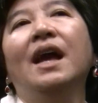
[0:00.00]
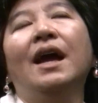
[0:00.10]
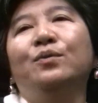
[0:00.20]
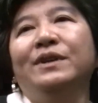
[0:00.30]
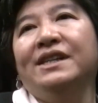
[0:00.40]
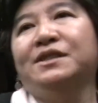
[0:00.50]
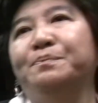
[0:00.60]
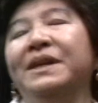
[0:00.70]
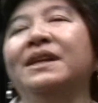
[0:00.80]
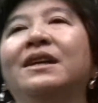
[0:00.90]
and with the
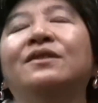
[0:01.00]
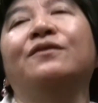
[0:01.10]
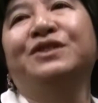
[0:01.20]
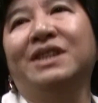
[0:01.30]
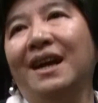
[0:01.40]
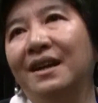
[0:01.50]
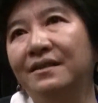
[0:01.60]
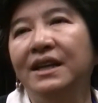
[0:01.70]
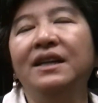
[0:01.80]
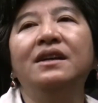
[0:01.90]
spirit of
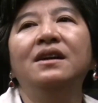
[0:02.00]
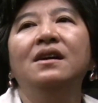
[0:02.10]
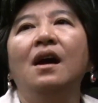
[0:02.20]
sharing